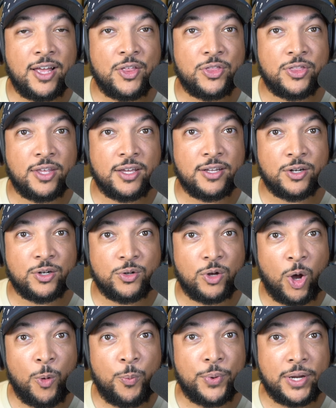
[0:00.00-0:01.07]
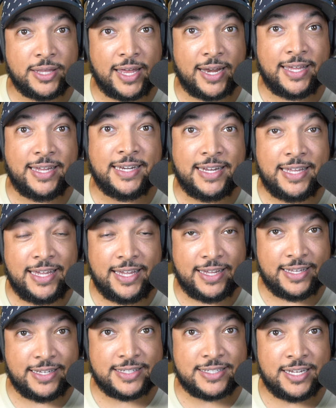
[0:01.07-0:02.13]
the little opening that he
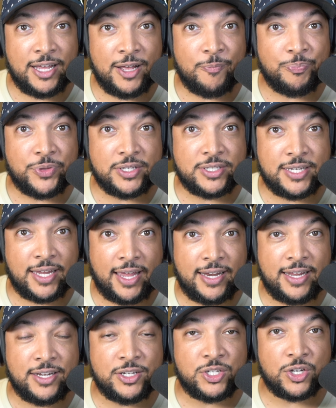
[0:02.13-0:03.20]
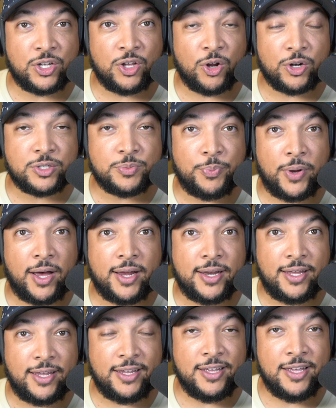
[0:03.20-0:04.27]
needs to get into Clark's
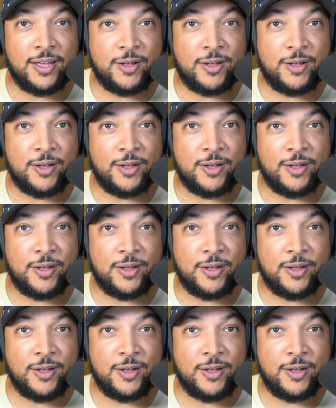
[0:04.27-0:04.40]
body.